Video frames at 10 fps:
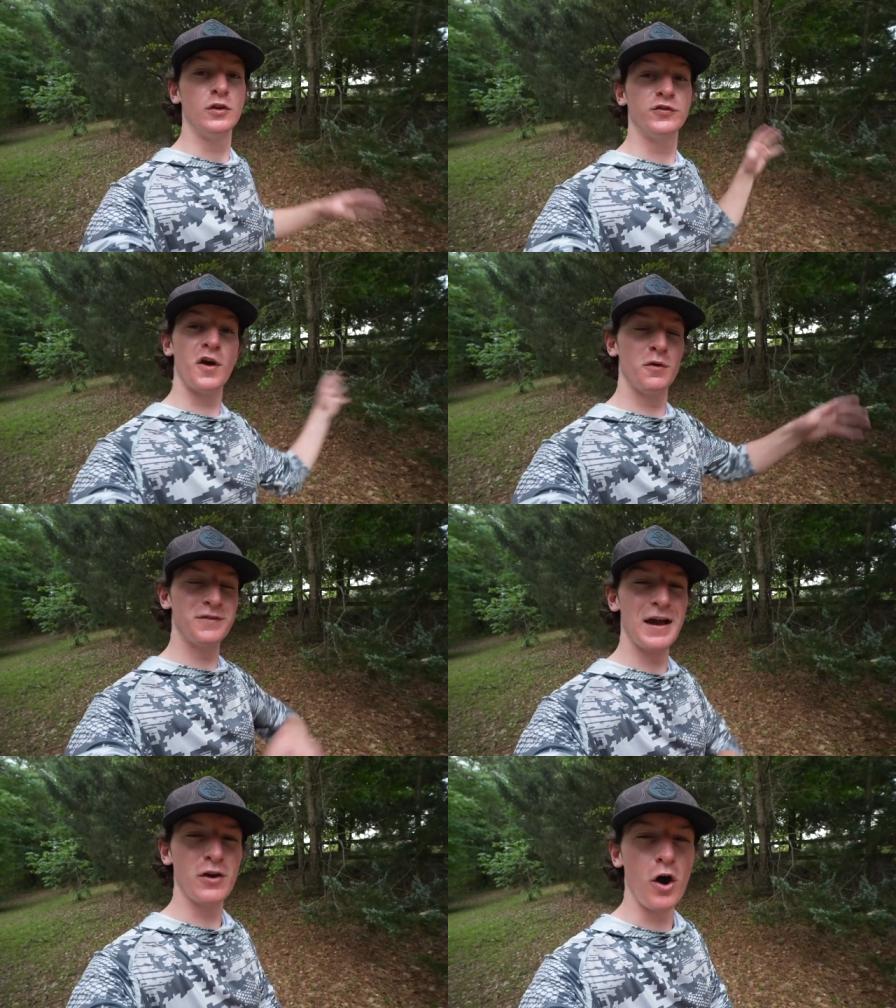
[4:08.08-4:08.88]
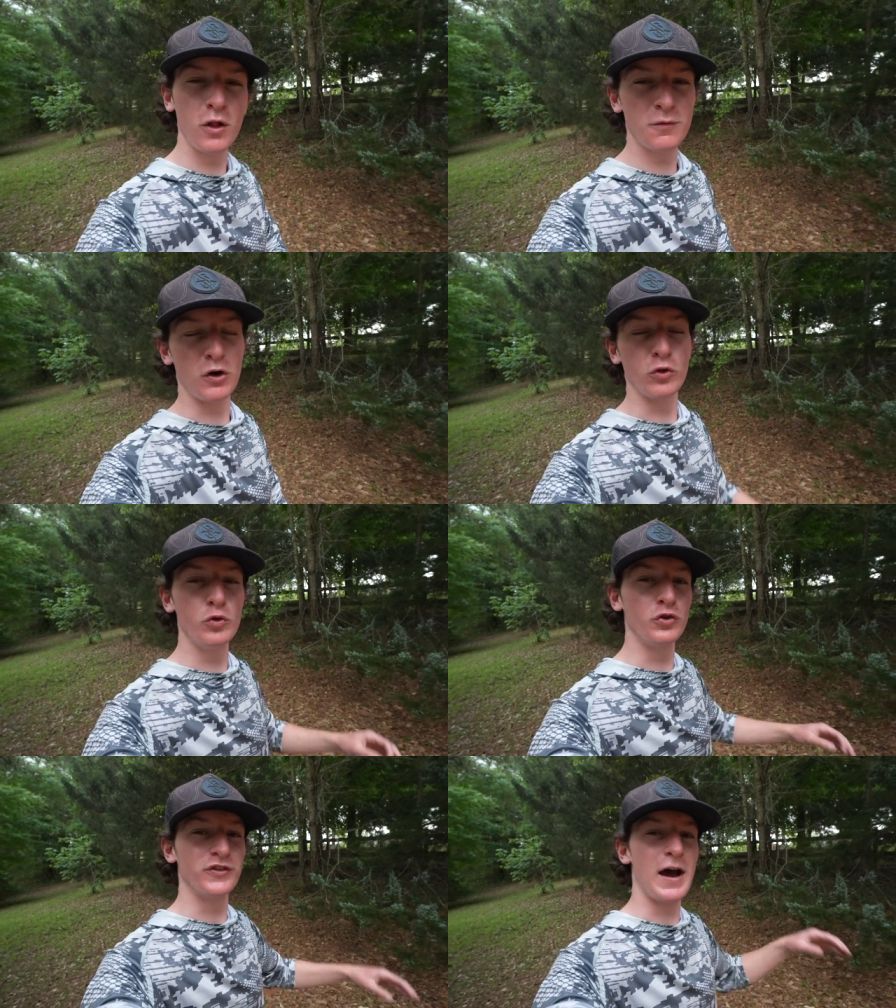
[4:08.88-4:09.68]
So we've gotten all of our
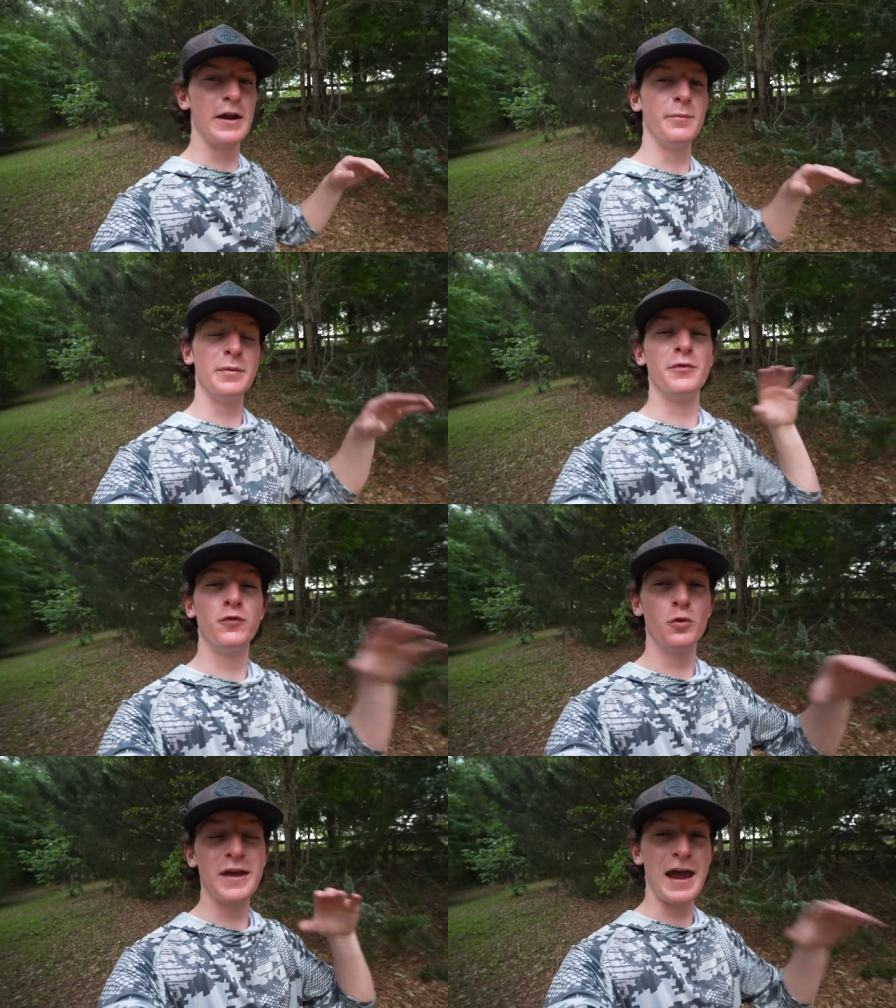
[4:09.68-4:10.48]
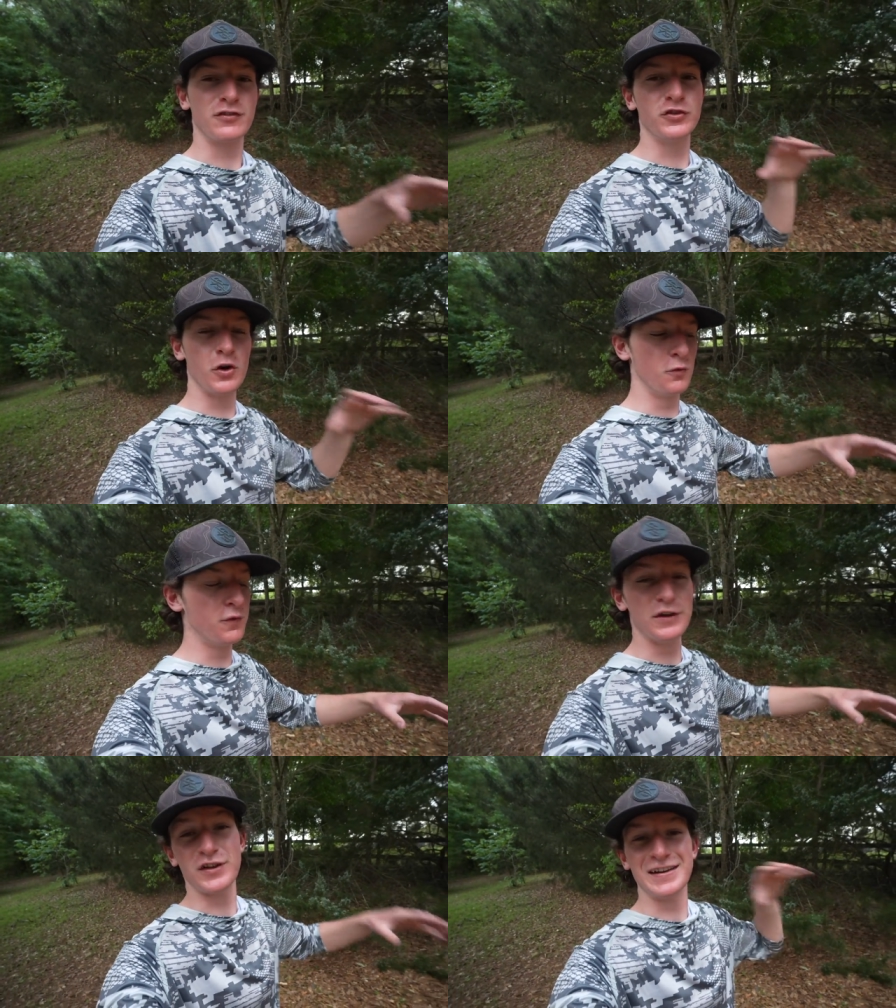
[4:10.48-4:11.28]
lures tied up, but before we actually go
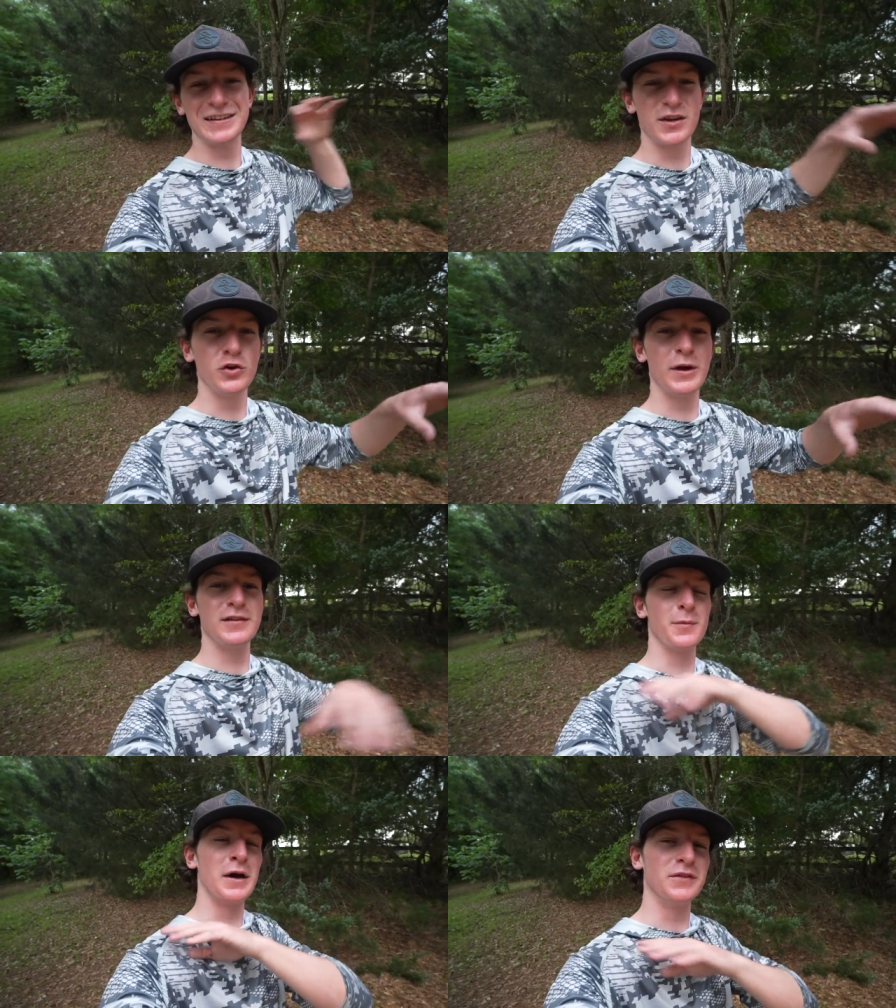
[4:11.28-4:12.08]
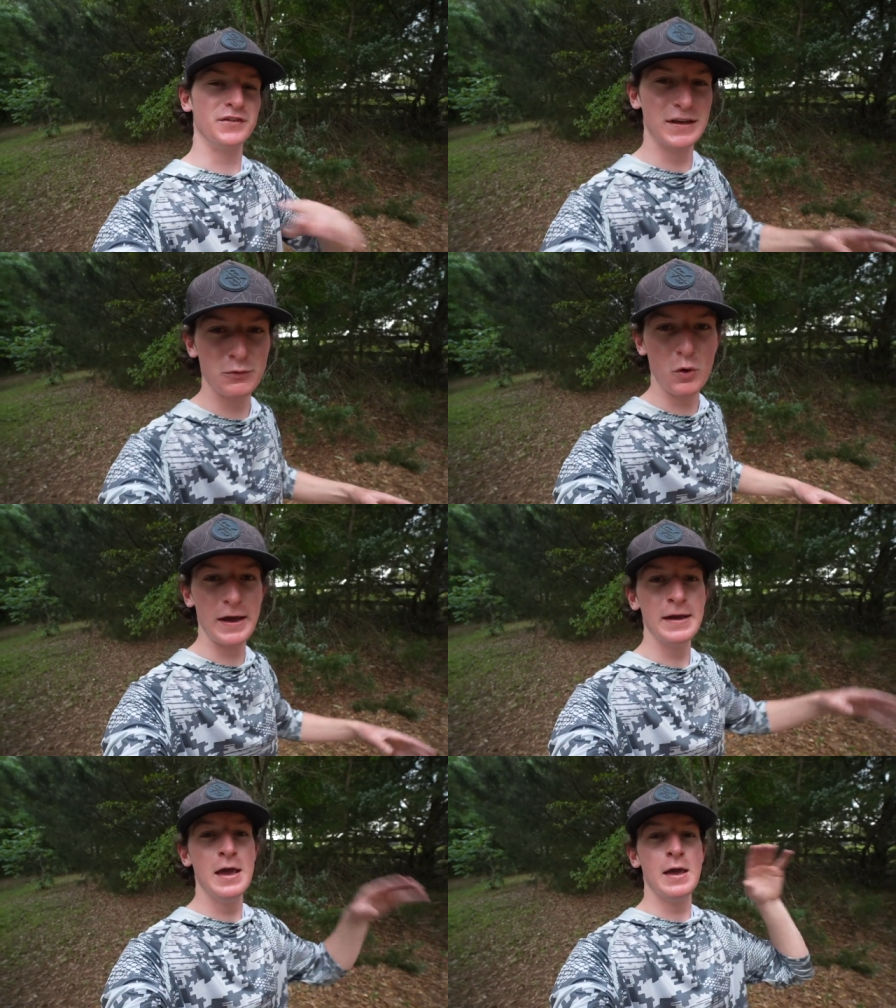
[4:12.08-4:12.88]
fish, I need to tell you guys about this giveaway.